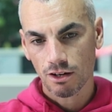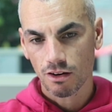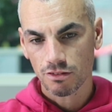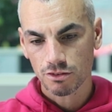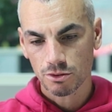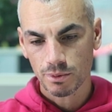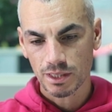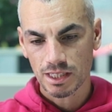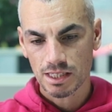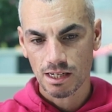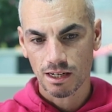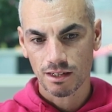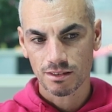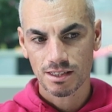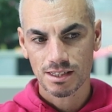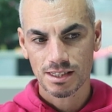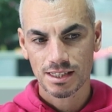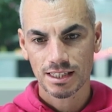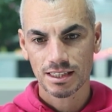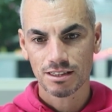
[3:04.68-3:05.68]
after we start
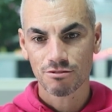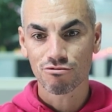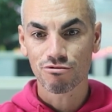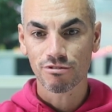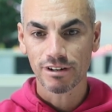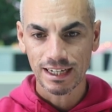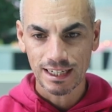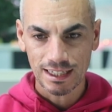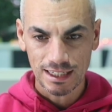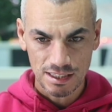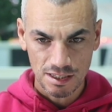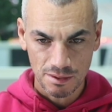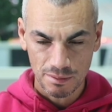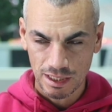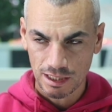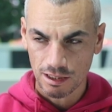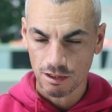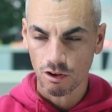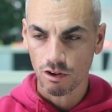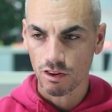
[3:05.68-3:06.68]
to see the realism
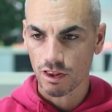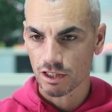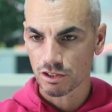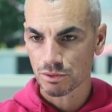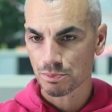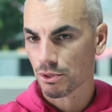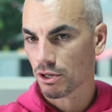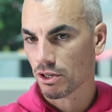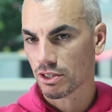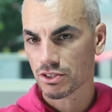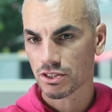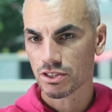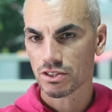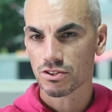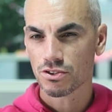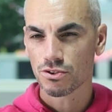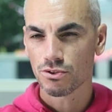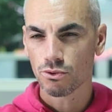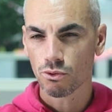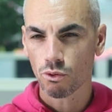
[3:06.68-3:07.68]
in a lot of those
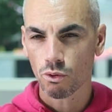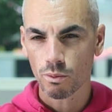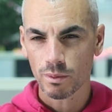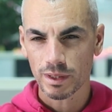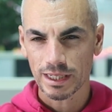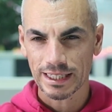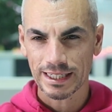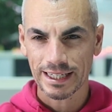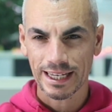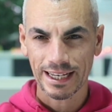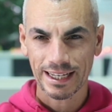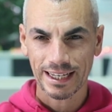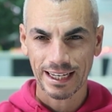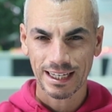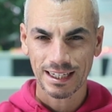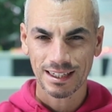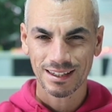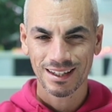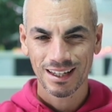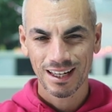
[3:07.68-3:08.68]
prices normally kick
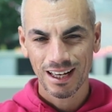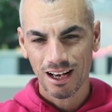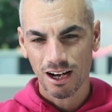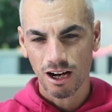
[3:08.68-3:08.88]
in